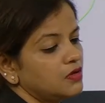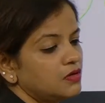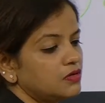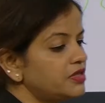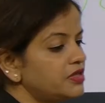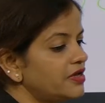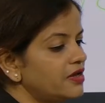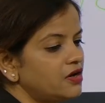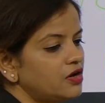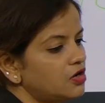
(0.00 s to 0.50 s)

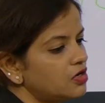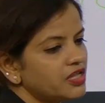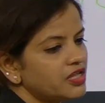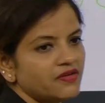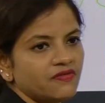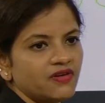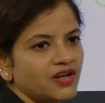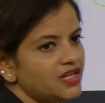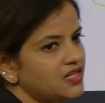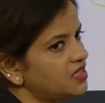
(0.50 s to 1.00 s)
They'll not give
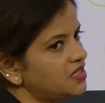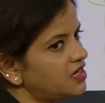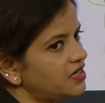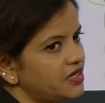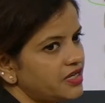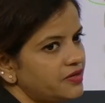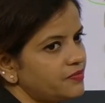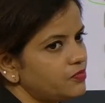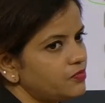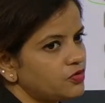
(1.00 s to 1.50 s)
like that
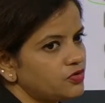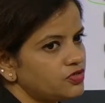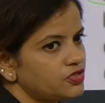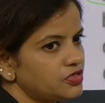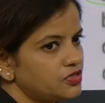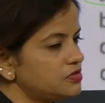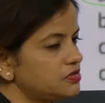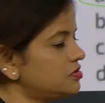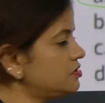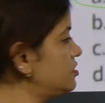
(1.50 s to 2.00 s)
type of
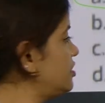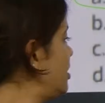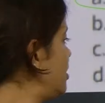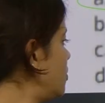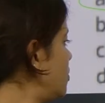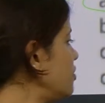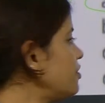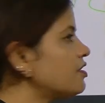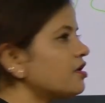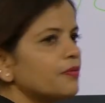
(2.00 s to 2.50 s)
questions. They'll
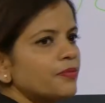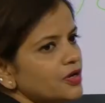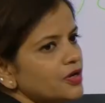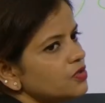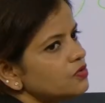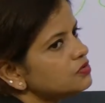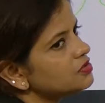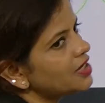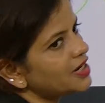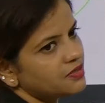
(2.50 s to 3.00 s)
not trouble
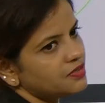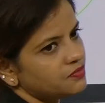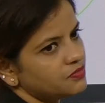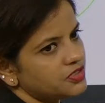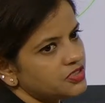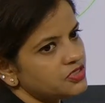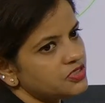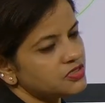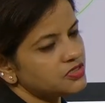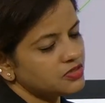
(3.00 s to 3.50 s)
you that
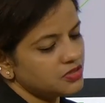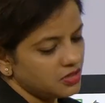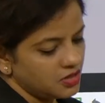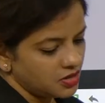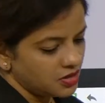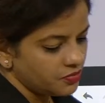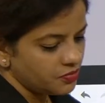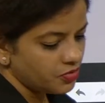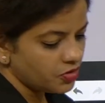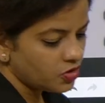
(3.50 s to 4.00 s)
much.
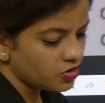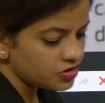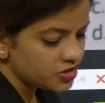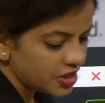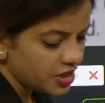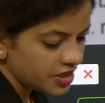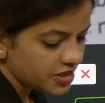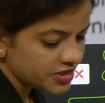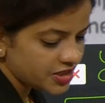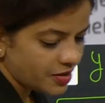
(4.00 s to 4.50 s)
Because in
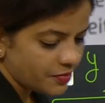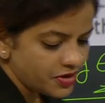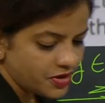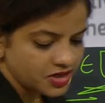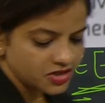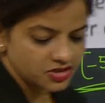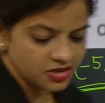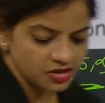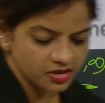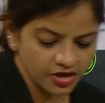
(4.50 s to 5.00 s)

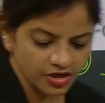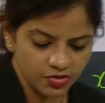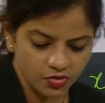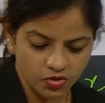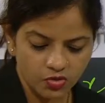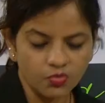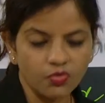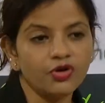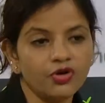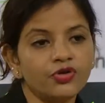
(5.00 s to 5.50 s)
examination, they don't
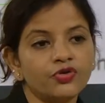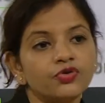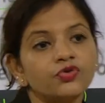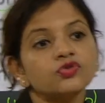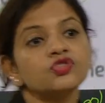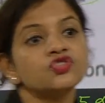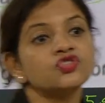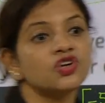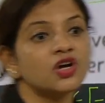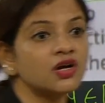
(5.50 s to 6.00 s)
want you to
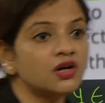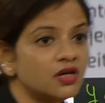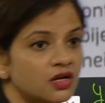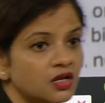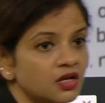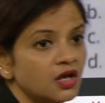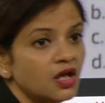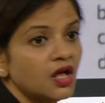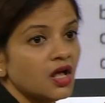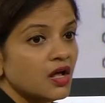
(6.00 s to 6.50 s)
struggle.
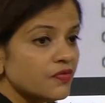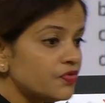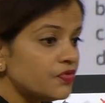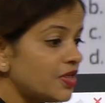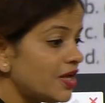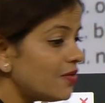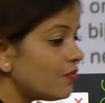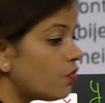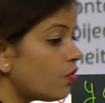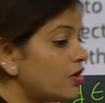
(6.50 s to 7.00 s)

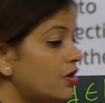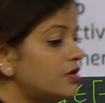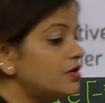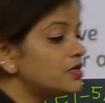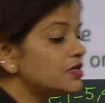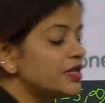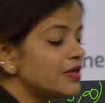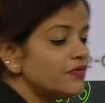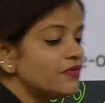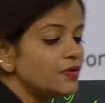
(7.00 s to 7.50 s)
They will
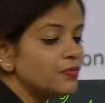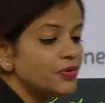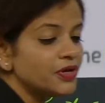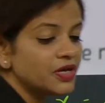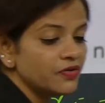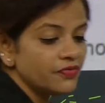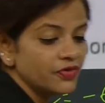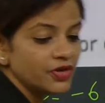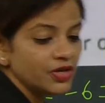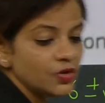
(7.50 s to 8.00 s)
be
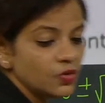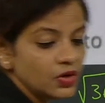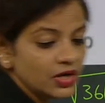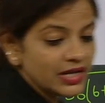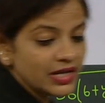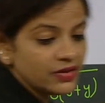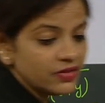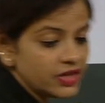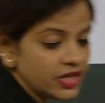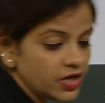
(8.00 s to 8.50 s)
giving you
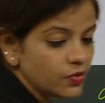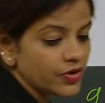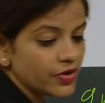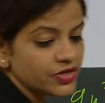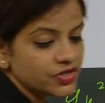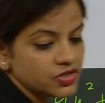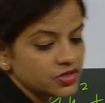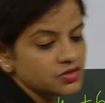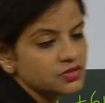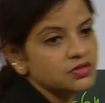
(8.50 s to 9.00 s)
lengthy
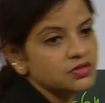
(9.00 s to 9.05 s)
questions.